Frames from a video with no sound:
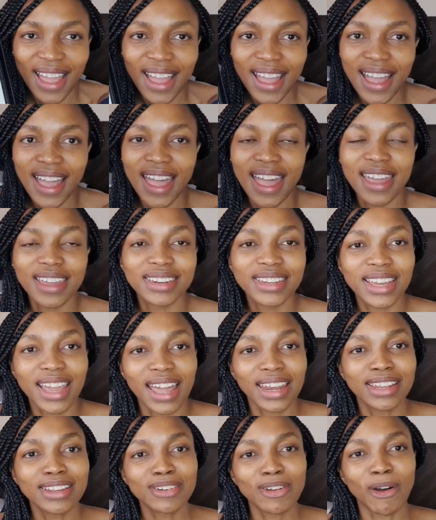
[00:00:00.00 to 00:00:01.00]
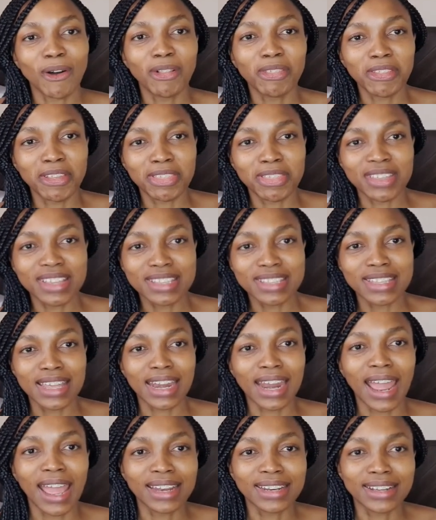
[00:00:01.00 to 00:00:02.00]
I had colored all the things that
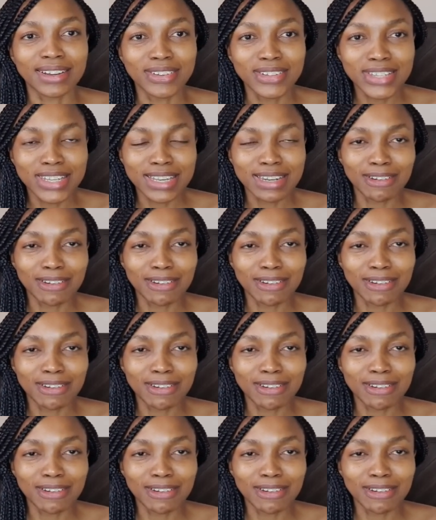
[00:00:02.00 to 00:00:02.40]
I had gotten,